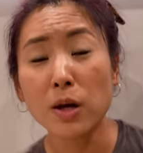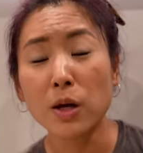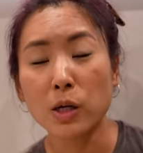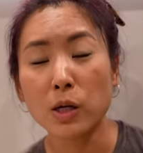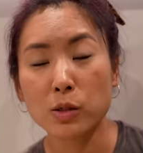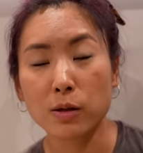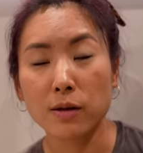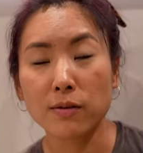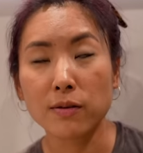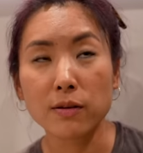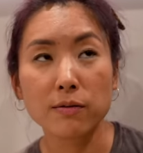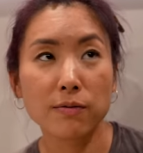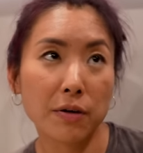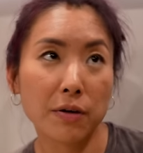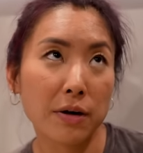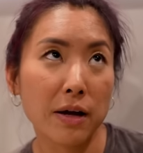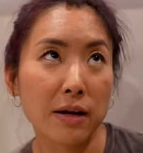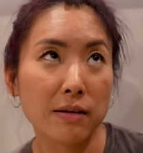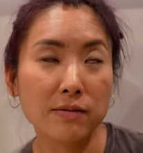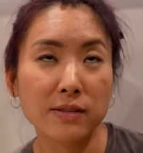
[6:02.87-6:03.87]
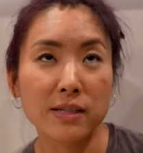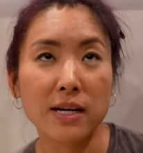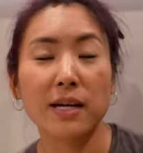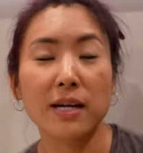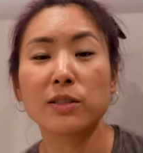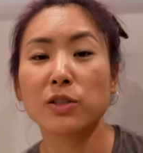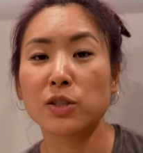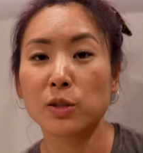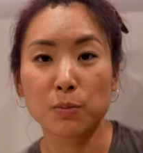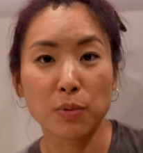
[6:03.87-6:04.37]
So I felt very out of
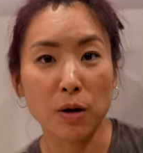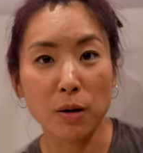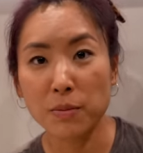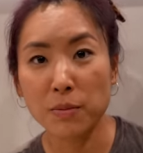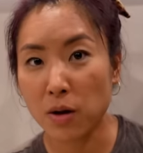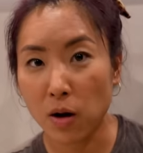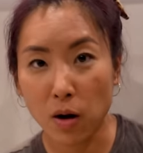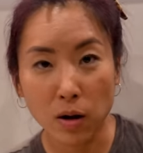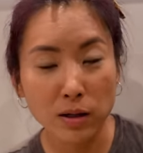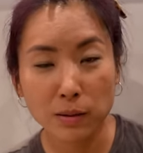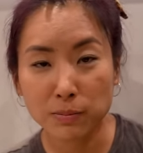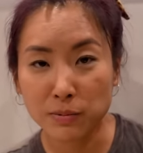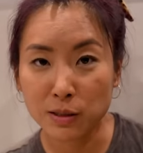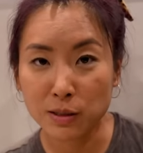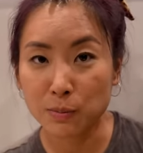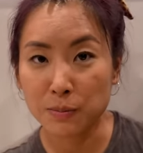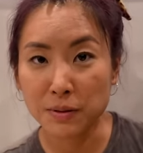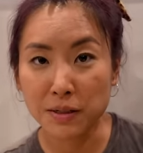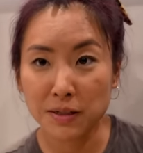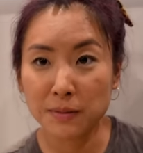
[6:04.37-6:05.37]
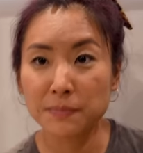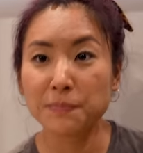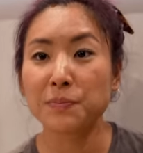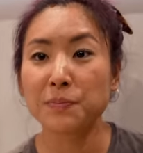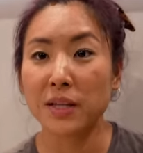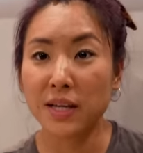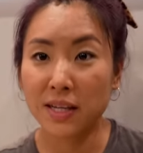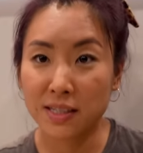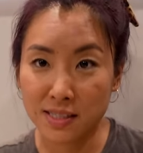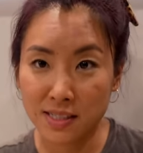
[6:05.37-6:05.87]
date. She brought me all up to speed.
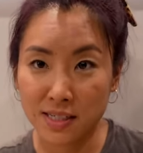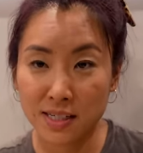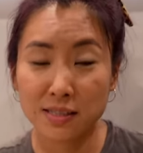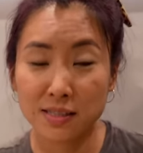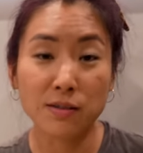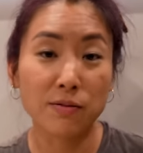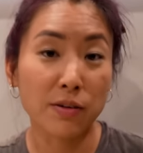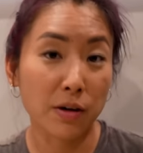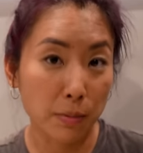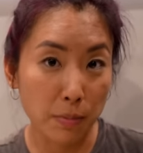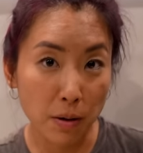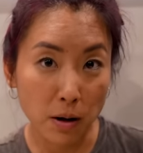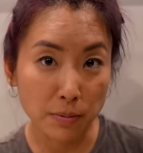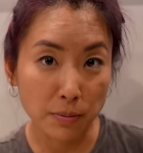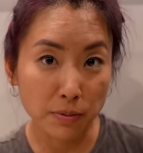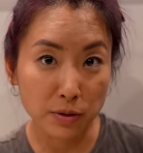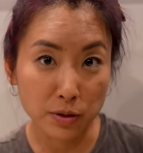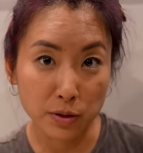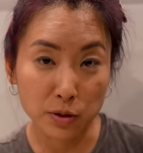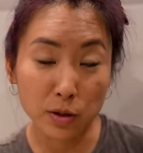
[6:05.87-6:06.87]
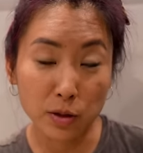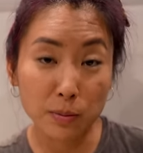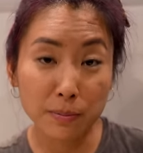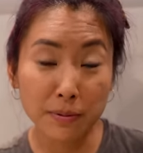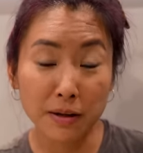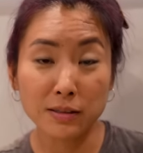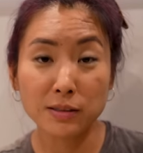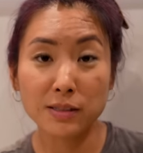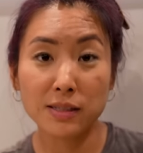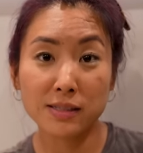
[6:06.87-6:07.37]
ITZY is a very popular girl
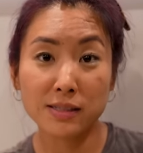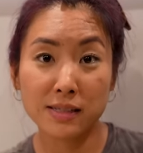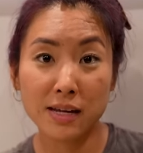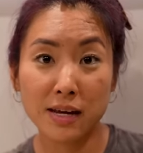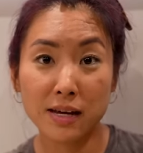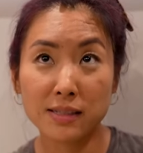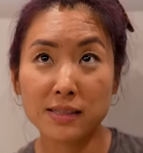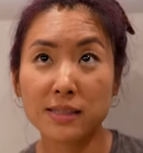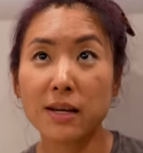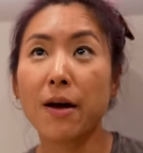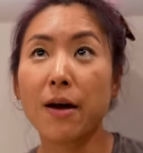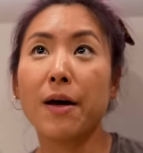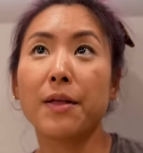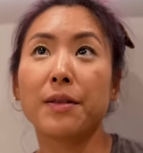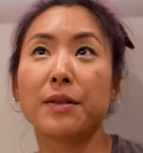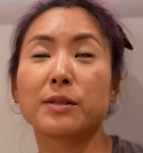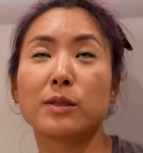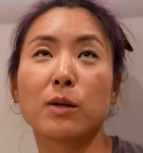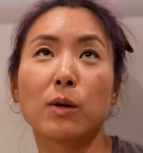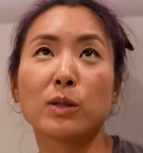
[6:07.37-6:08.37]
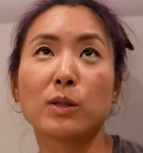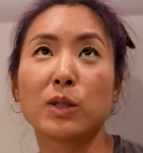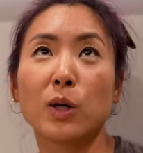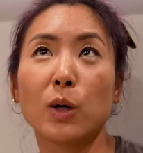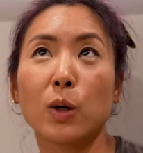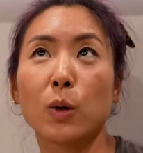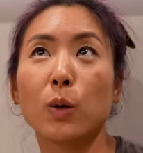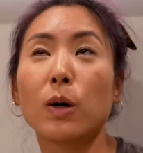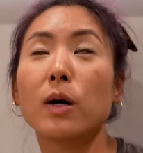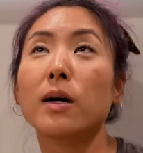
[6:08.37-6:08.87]
band these days. There's
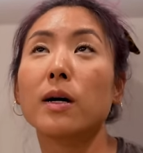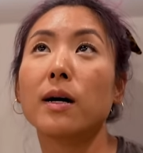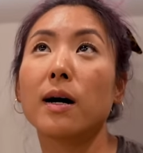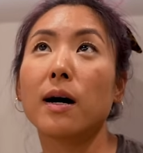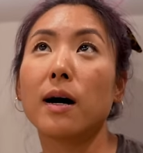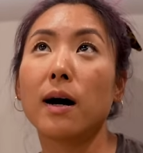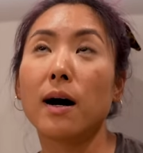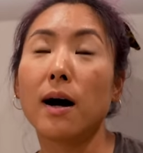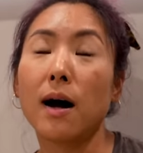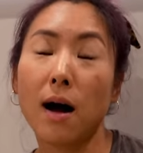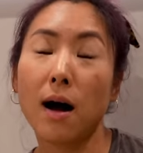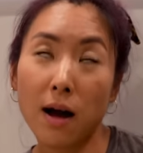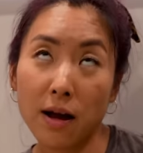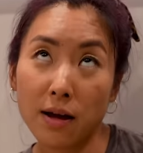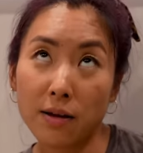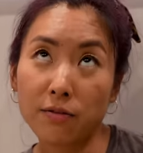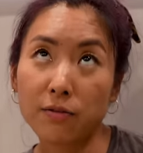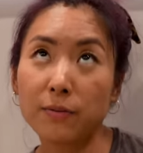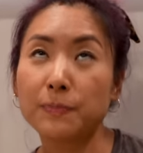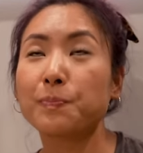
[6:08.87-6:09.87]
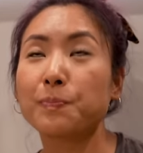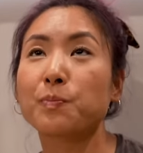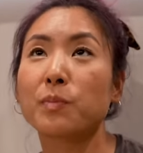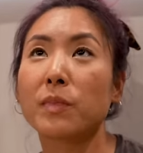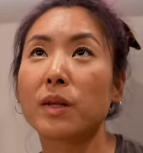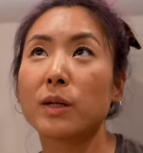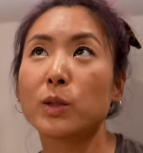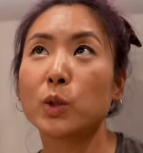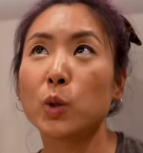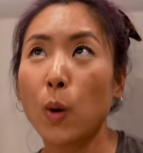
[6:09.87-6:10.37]
also IVE,
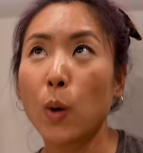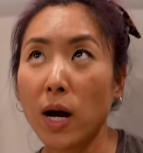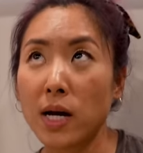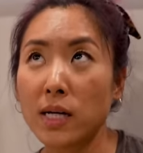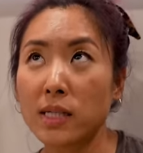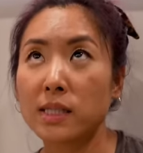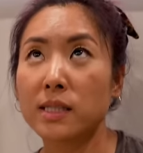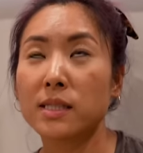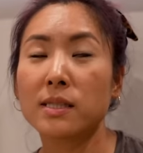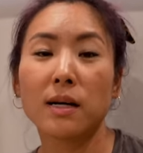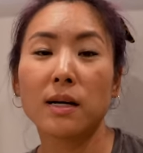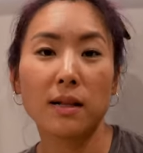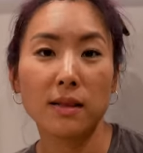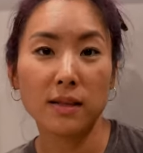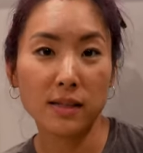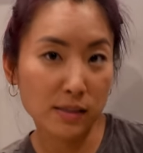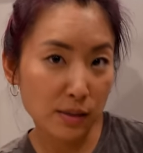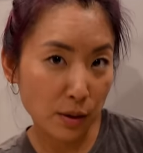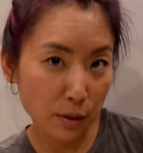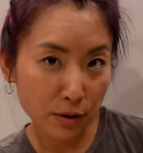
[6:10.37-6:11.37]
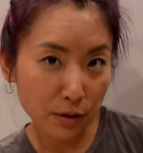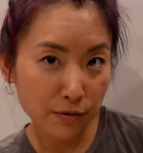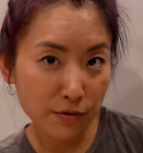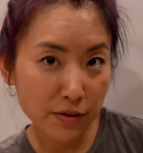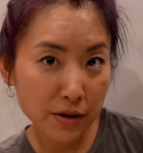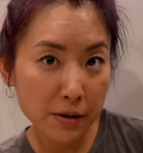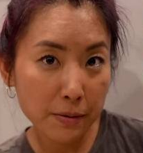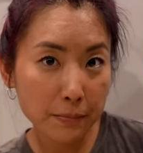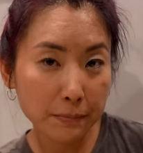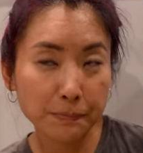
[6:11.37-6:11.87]
TWICE, Le
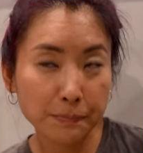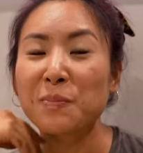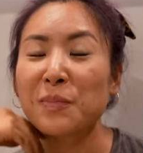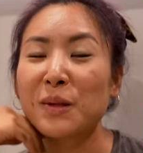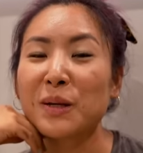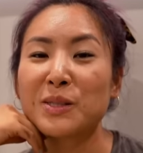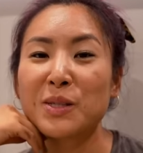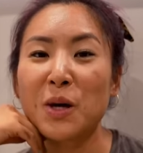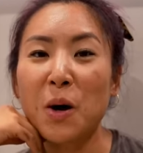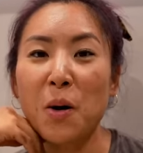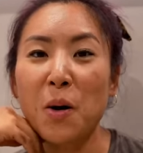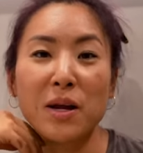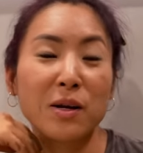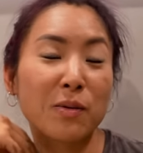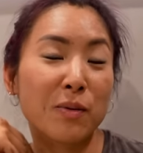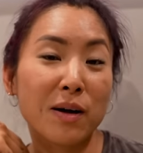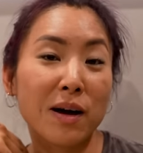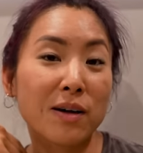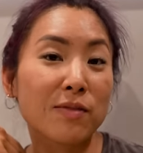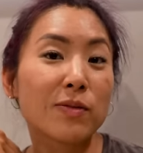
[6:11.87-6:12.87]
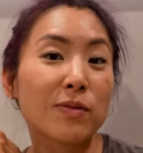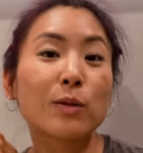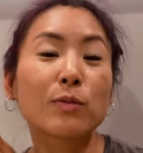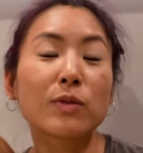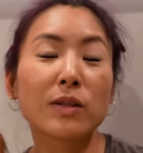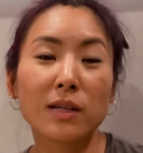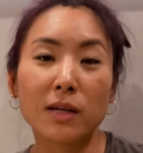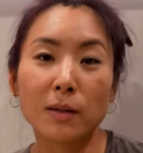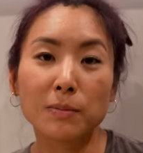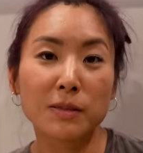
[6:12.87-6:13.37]
Sserafim. So anyway, I feel
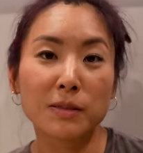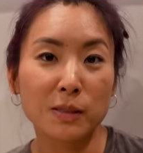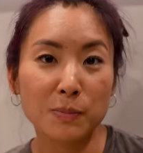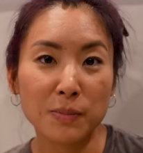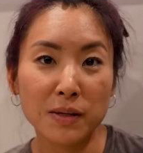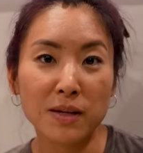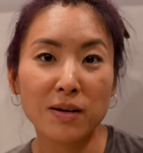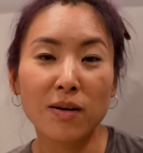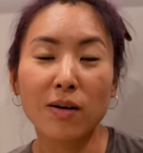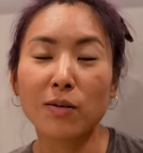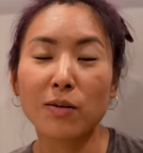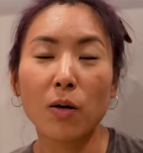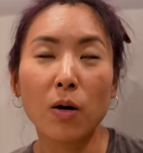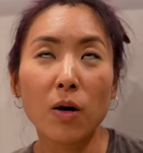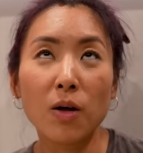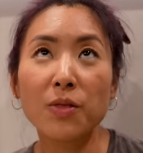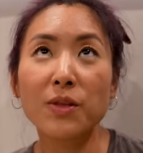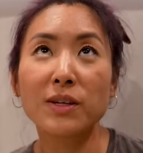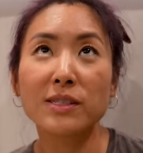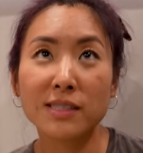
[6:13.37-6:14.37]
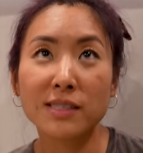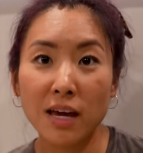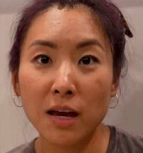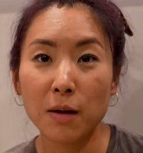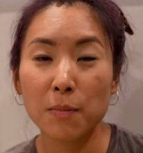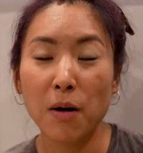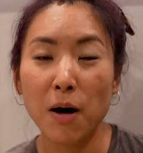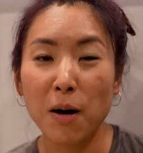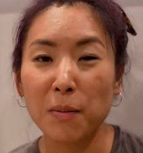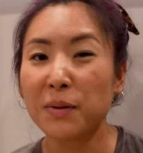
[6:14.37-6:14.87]
really up to speed on all things
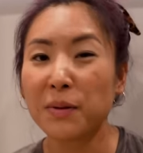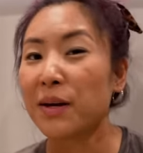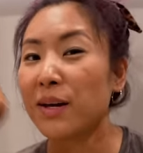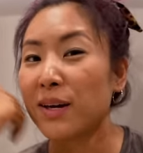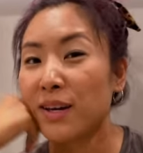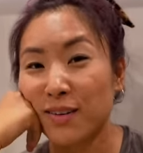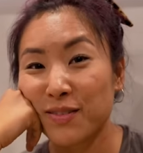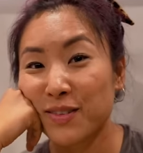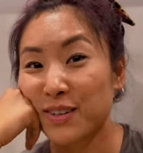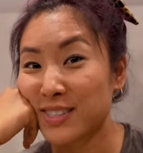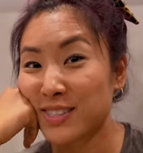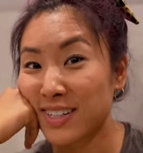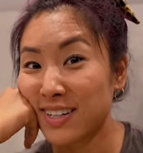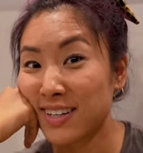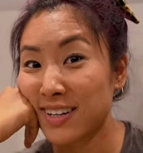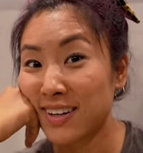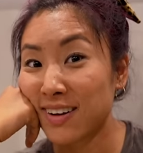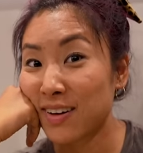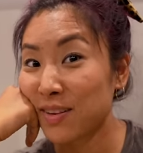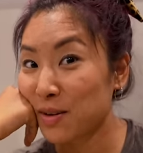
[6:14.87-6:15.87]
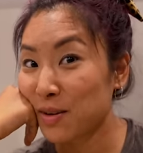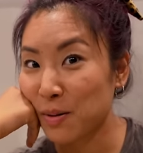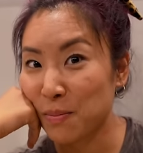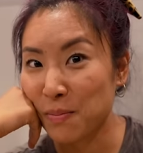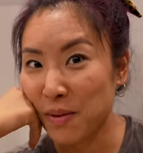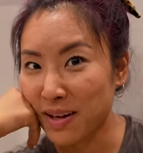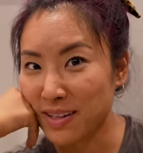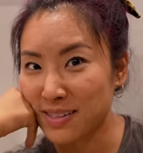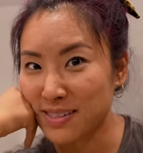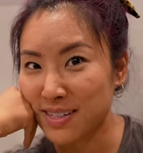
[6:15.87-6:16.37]
K-pop. If there's any other
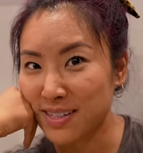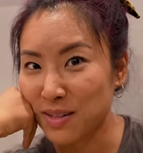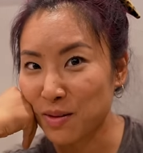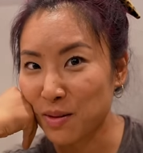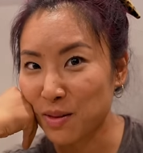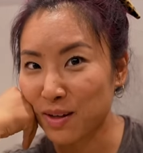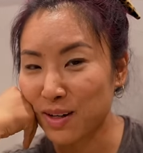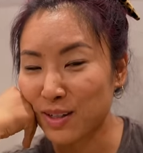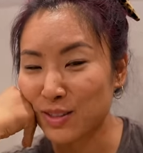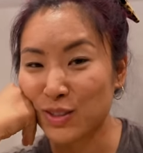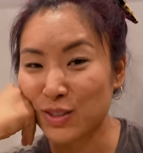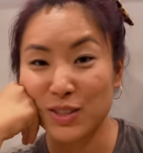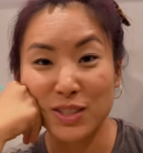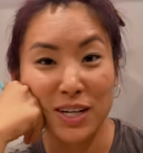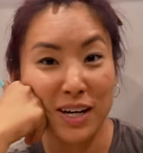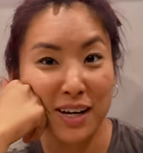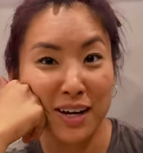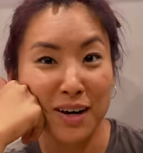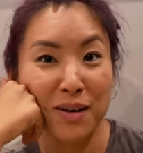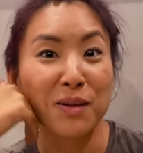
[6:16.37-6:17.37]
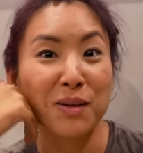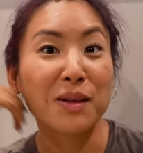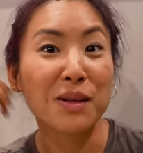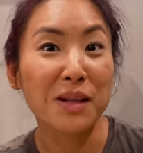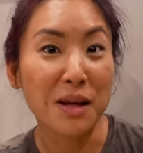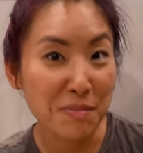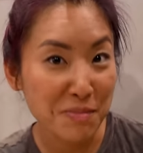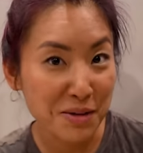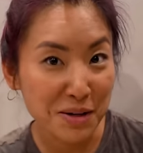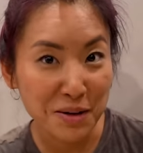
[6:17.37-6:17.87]
bands that you think I should check out,
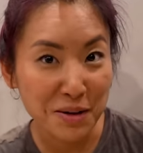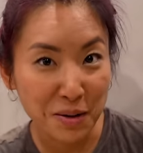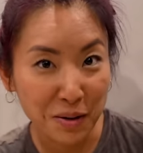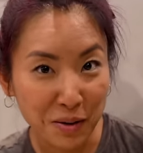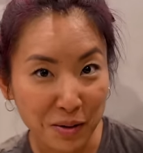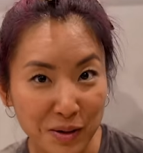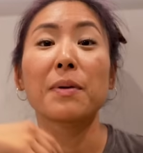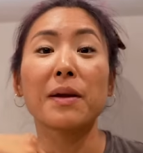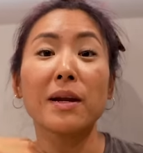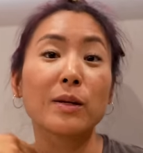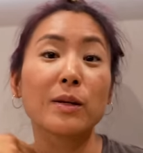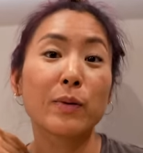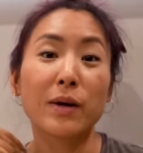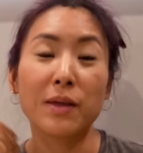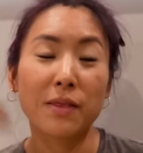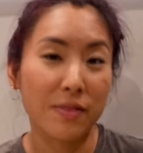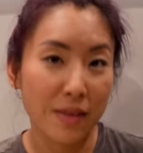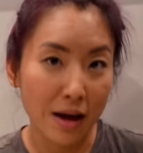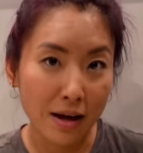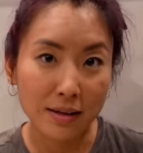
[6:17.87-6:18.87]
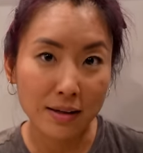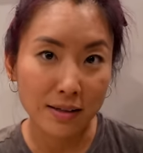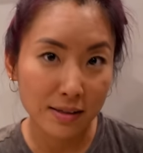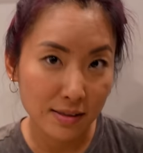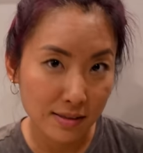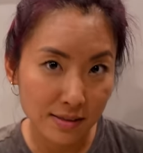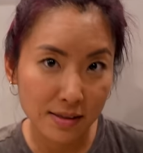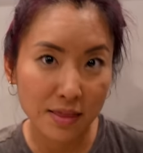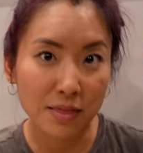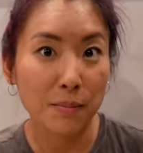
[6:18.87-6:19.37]
let me know. But anyway, that
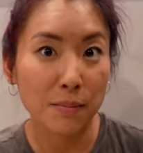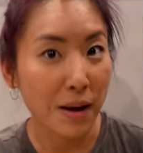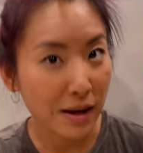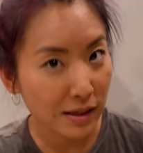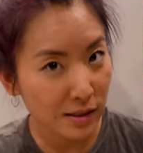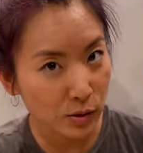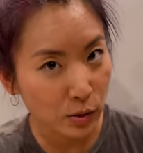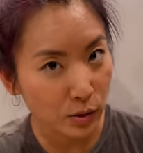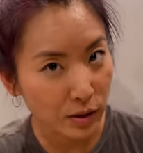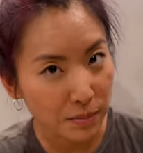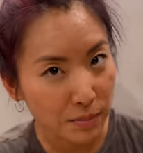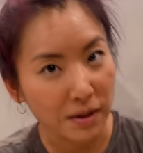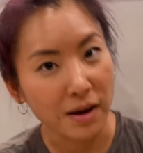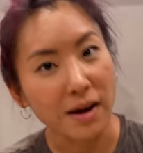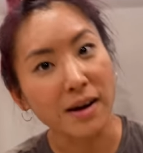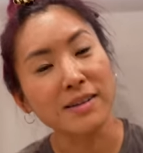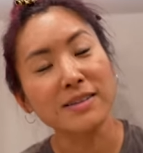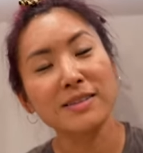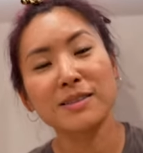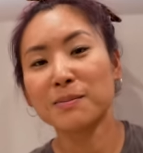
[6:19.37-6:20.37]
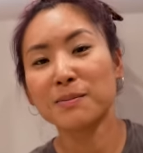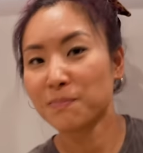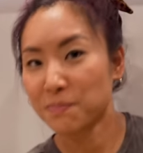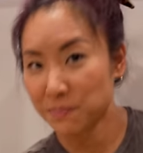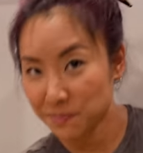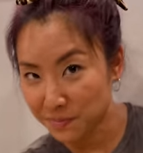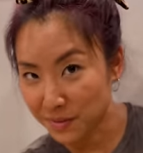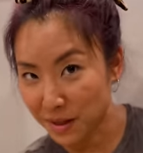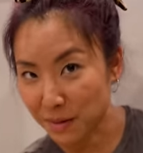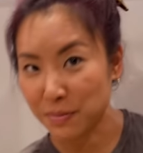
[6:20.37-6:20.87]
is the backstory behind
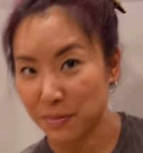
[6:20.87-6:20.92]
that